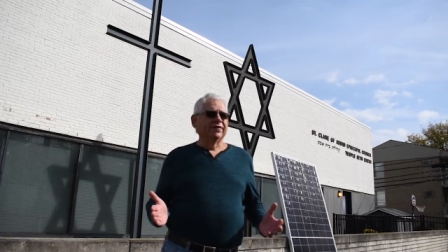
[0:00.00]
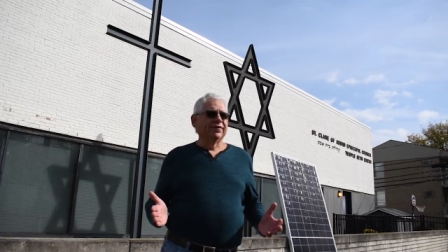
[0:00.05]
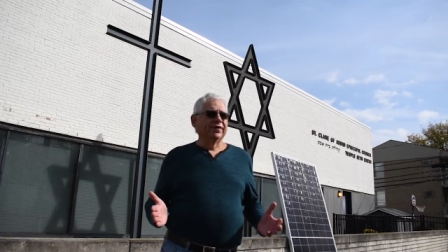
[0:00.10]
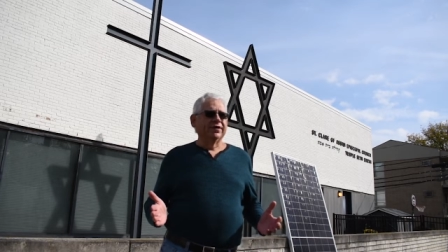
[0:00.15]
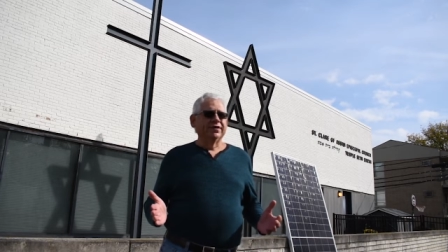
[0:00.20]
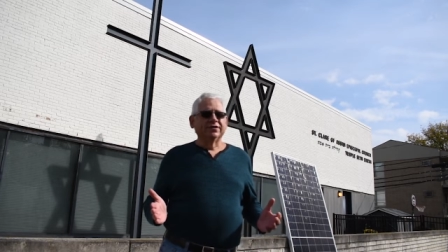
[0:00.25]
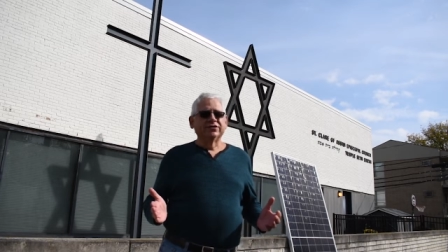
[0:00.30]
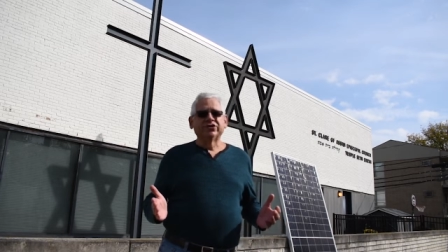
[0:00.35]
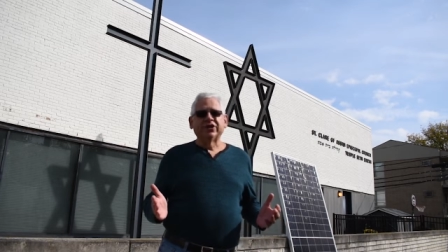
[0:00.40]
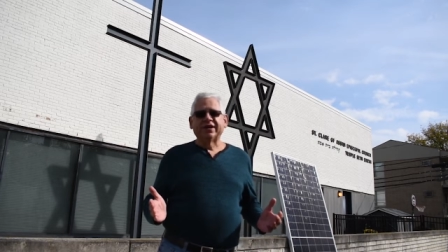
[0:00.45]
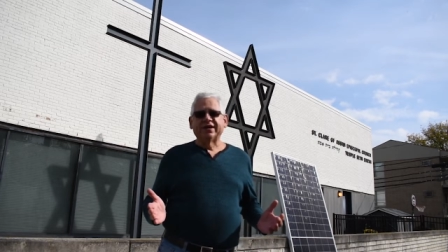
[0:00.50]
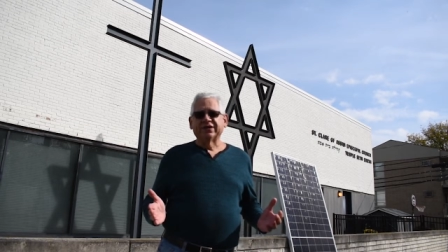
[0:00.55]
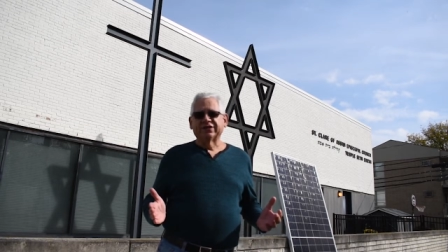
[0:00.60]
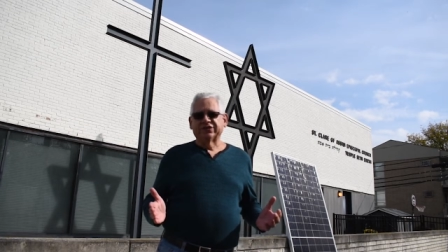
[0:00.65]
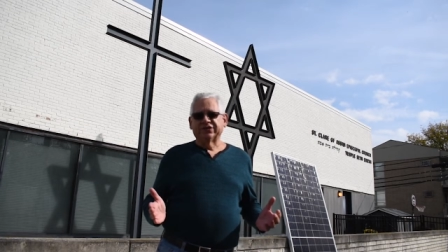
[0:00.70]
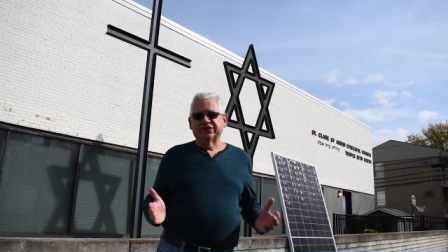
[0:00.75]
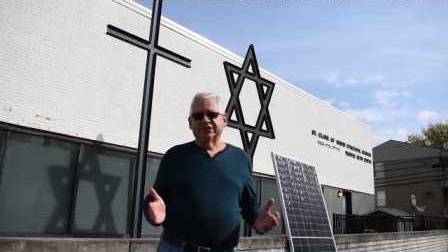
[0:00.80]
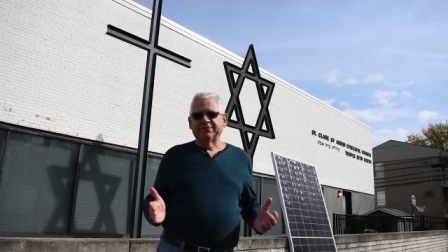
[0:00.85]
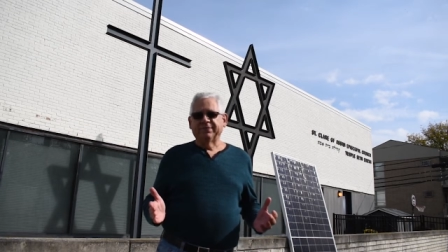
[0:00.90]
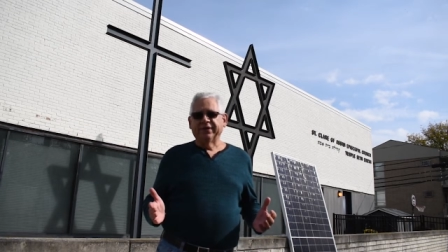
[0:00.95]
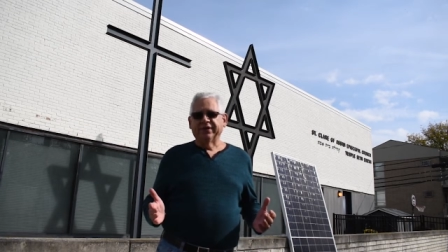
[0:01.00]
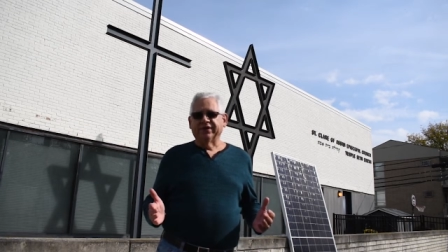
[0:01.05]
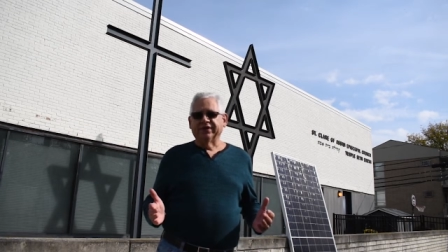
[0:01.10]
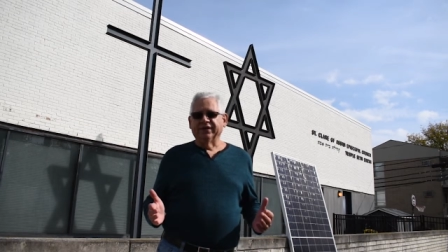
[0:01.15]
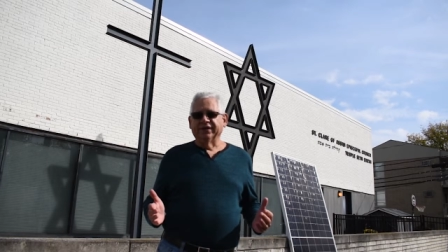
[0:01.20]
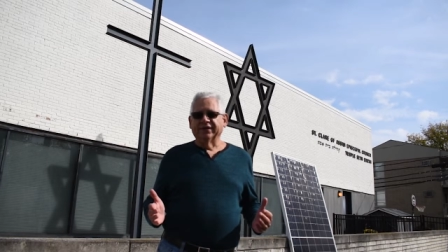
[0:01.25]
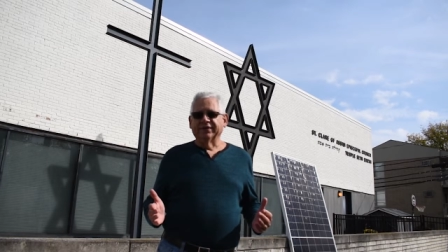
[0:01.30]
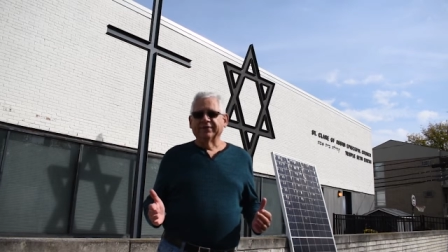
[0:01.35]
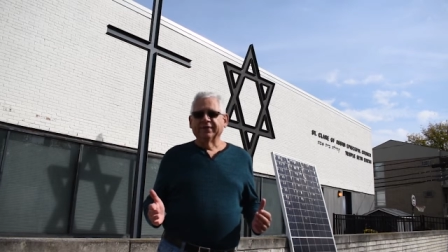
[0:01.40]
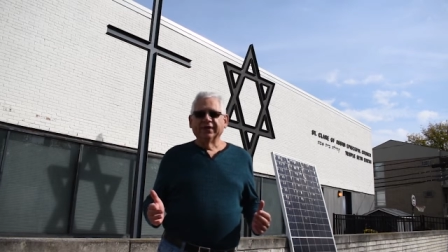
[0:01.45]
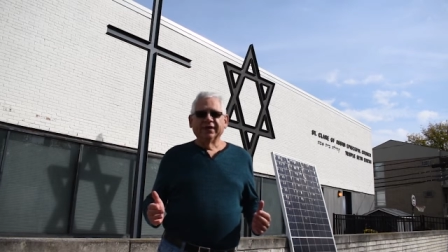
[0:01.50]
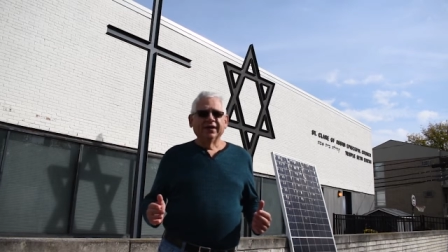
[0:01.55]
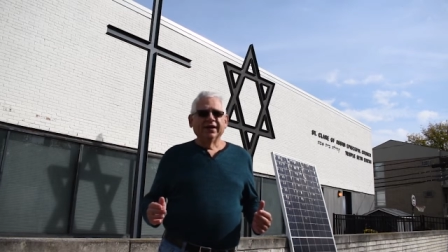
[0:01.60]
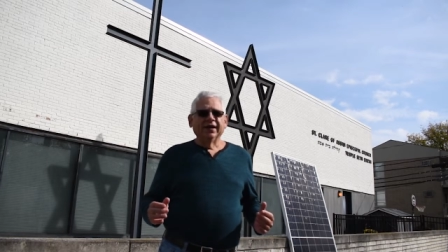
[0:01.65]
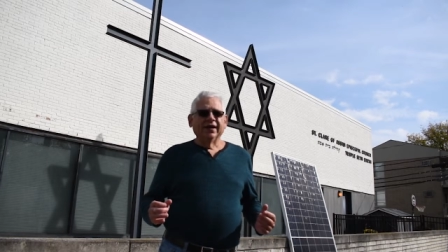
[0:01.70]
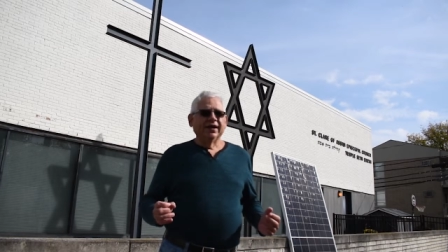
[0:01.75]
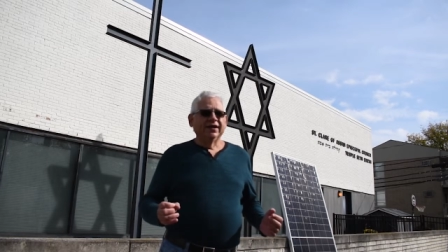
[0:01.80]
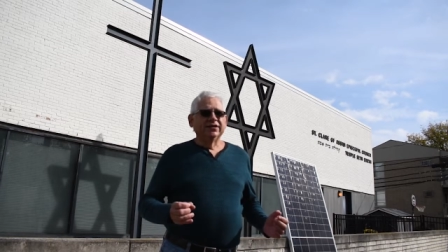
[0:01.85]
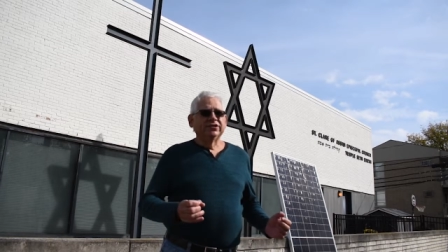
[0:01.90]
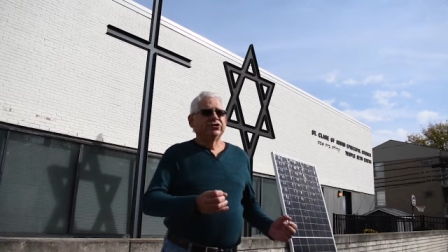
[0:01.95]
of the Genesis building.
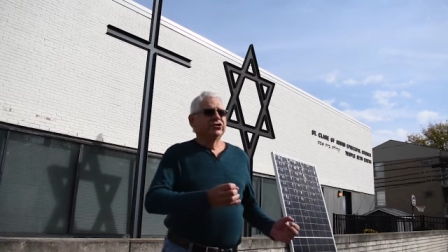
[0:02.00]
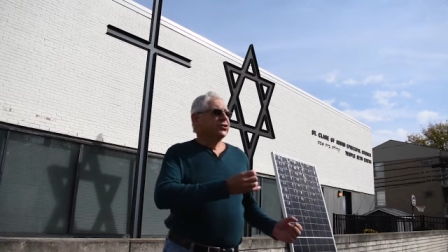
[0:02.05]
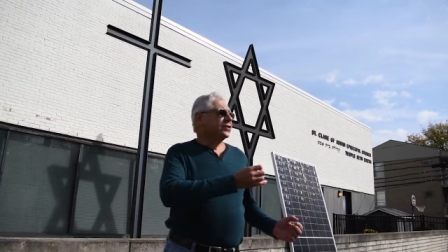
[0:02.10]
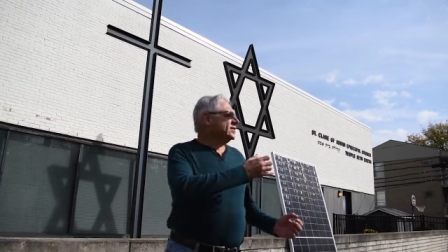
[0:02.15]
As you